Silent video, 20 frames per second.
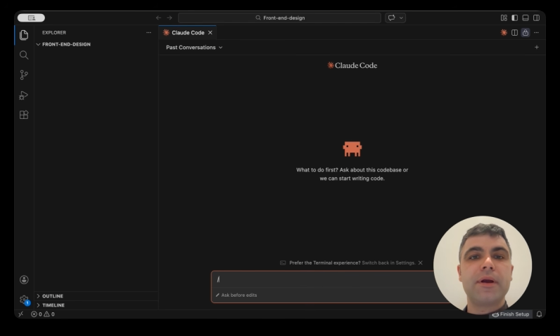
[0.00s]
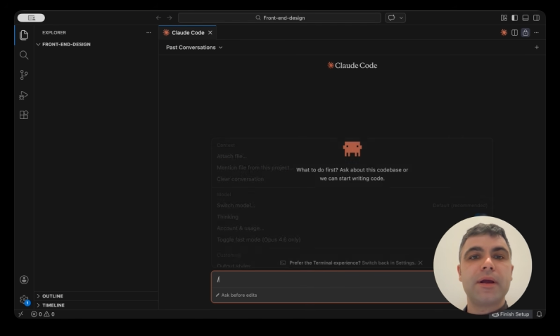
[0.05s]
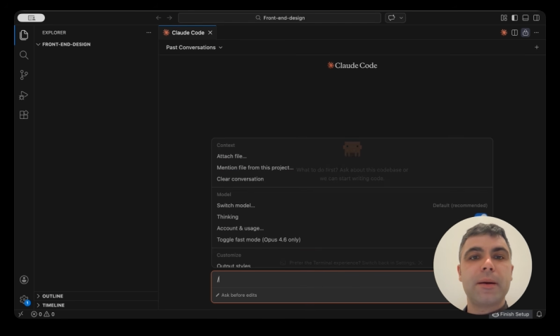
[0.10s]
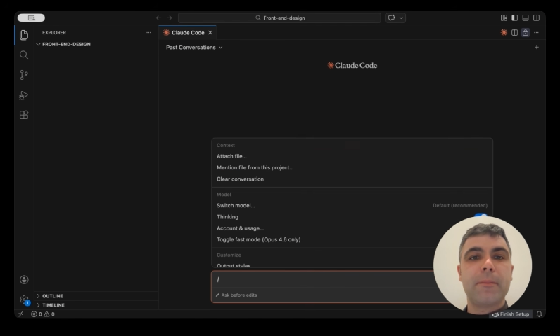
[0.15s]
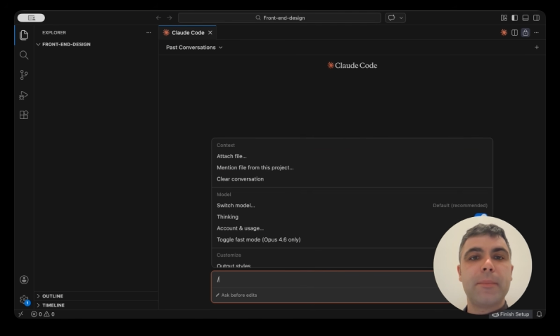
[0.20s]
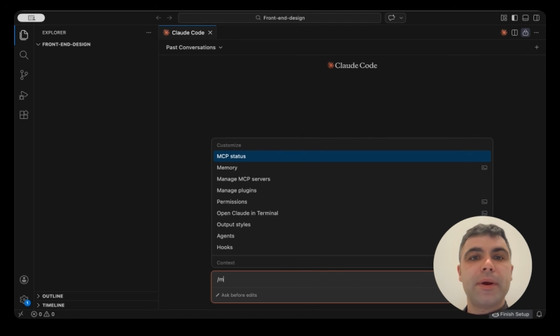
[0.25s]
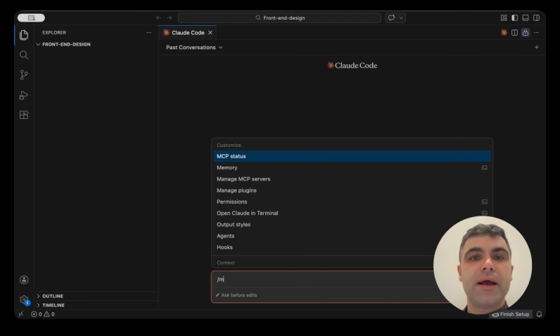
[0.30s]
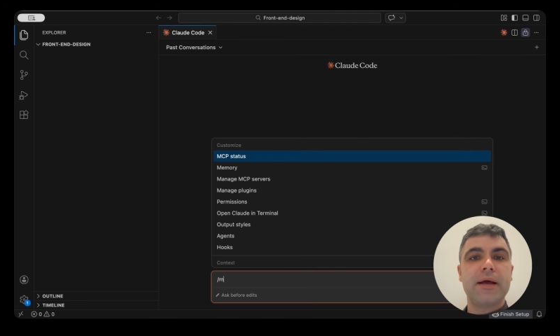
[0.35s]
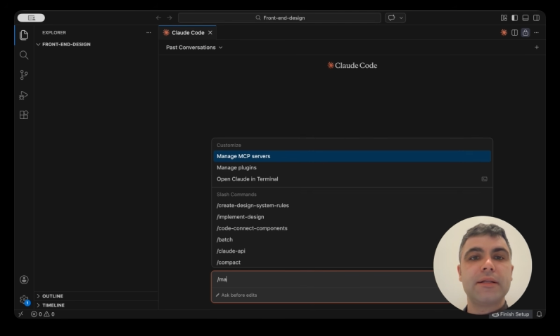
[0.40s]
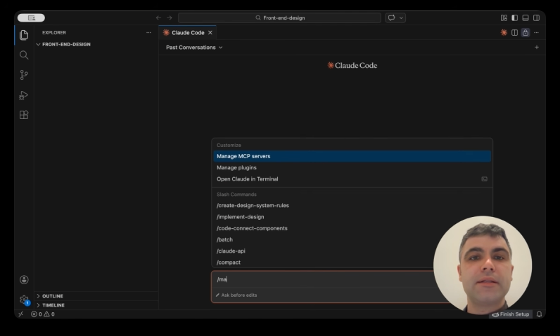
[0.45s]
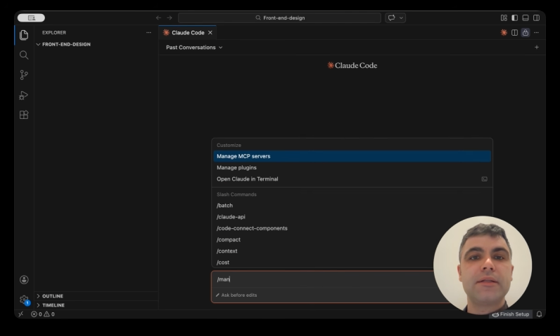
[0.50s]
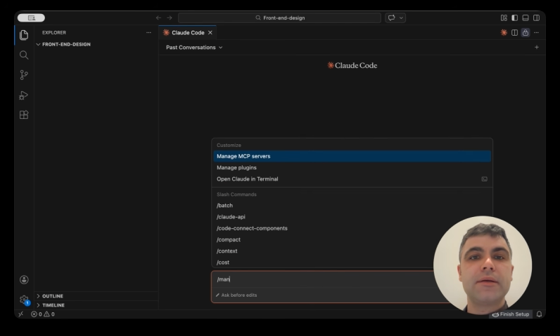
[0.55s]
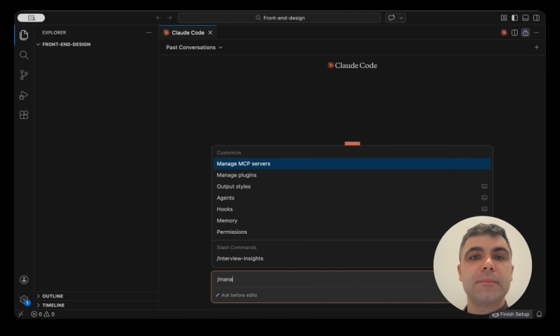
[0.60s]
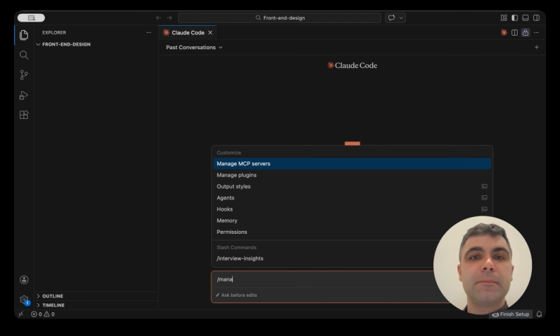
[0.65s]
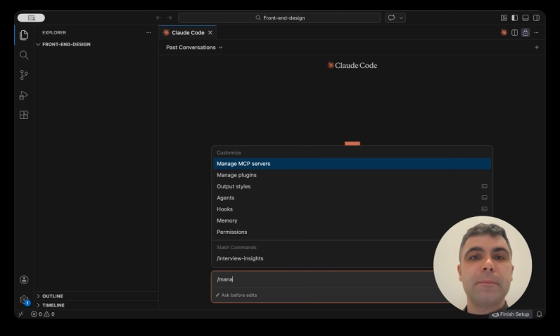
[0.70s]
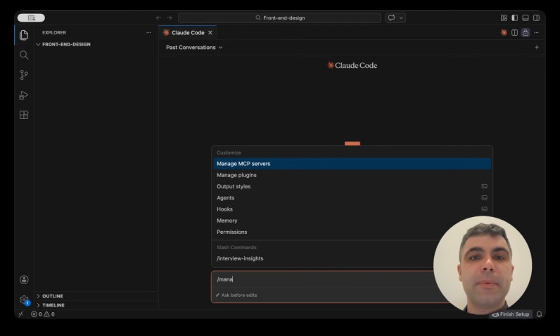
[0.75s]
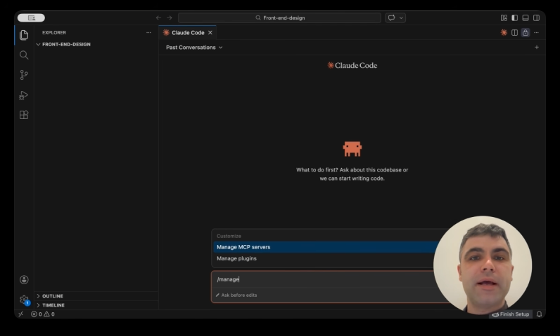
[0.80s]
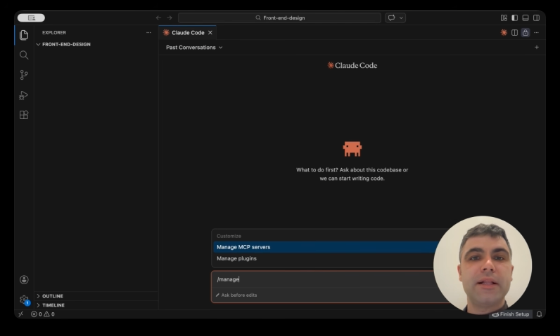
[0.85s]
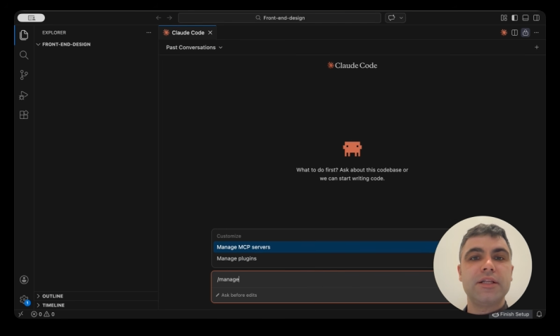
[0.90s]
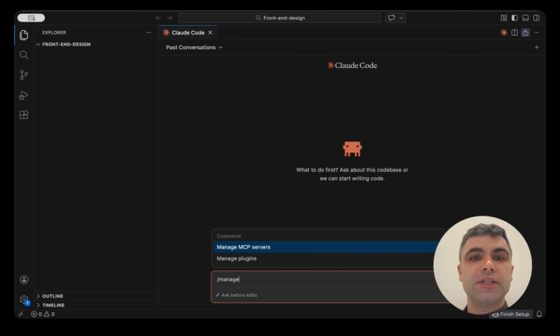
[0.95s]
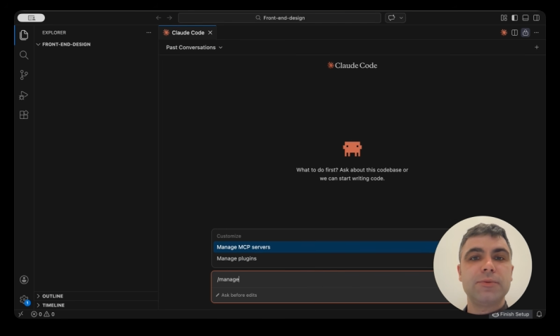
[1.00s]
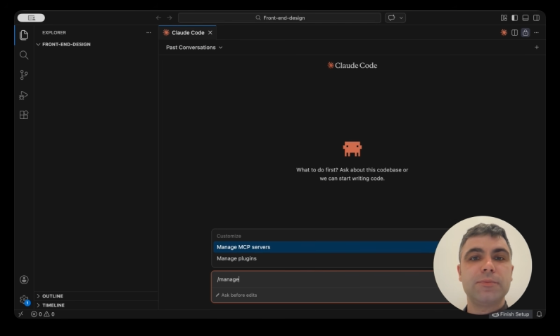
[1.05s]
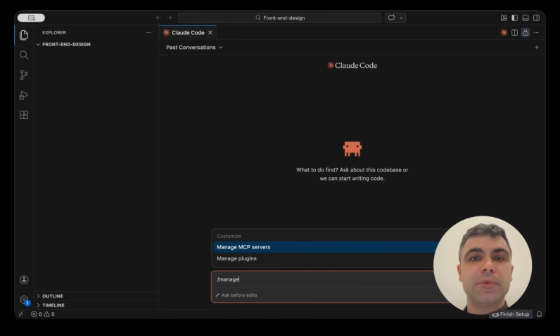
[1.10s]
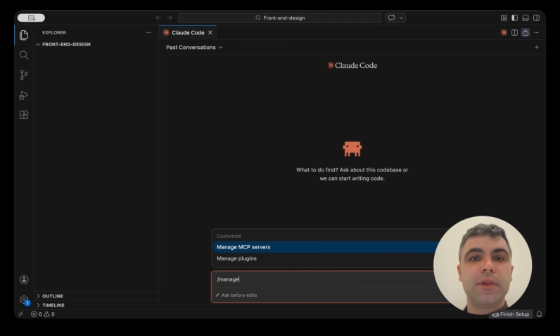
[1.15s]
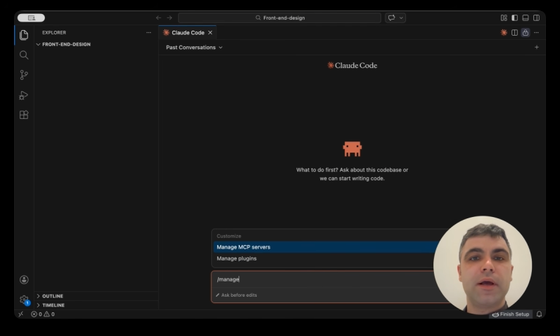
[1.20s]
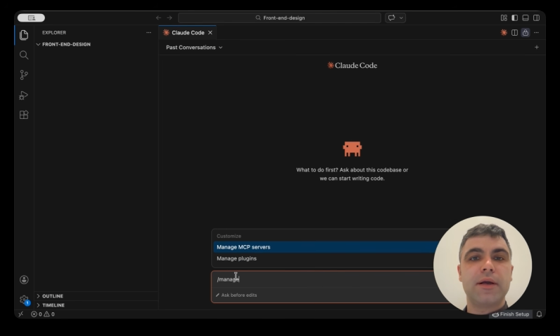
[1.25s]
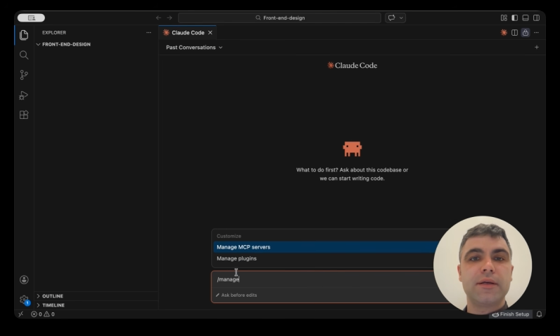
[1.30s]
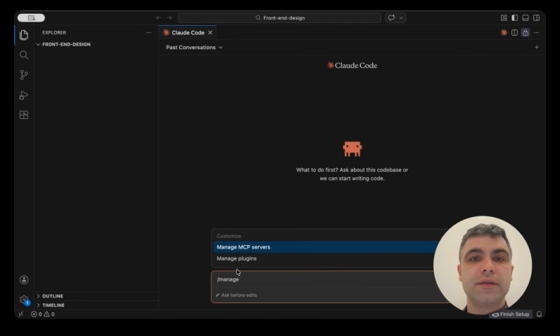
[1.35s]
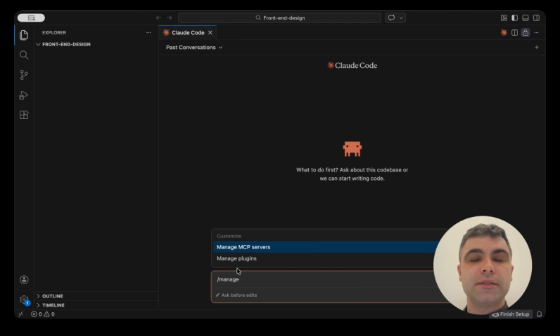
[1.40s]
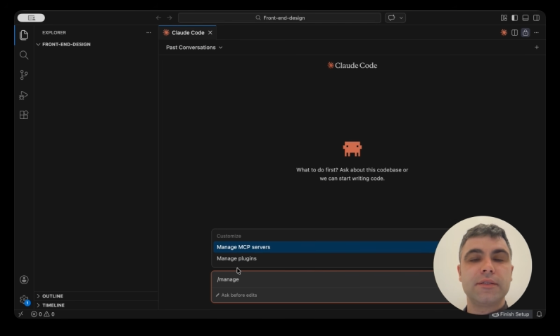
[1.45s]
command Manage
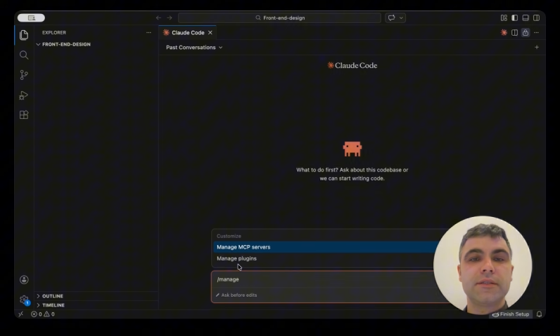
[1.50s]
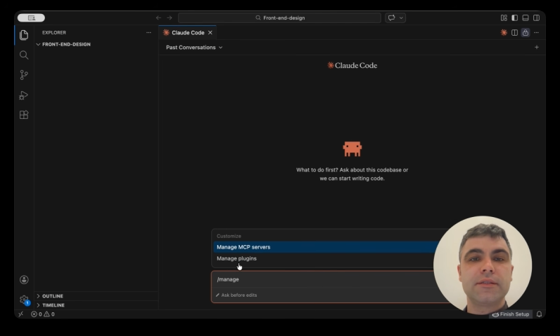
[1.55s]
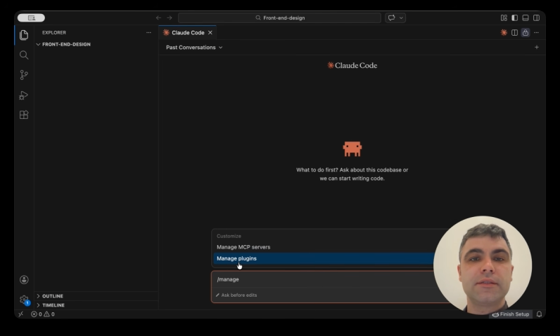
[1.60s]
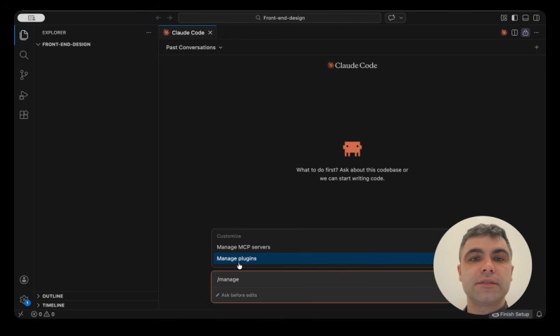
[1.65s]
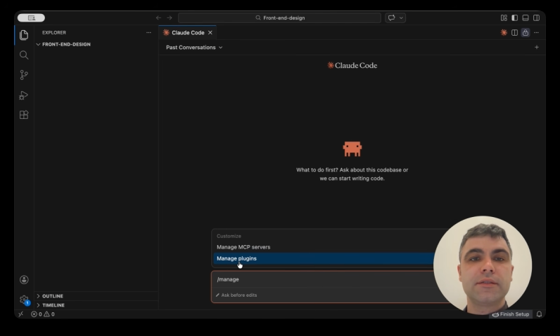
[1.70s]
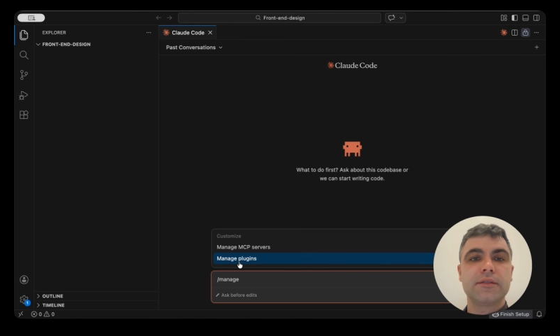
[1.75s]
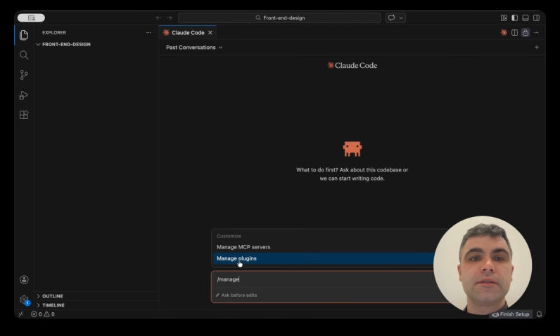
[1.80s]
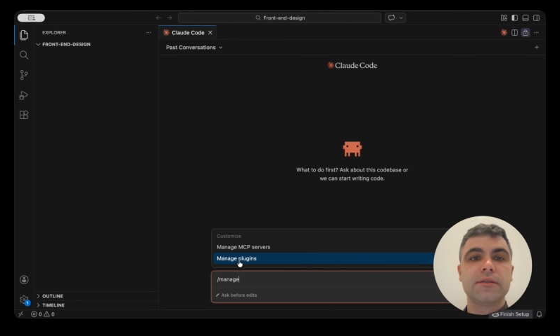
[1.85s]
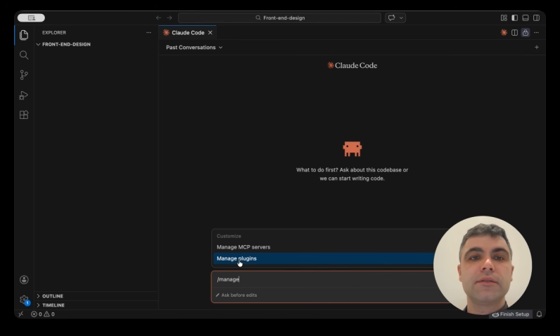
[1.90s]
Plugins.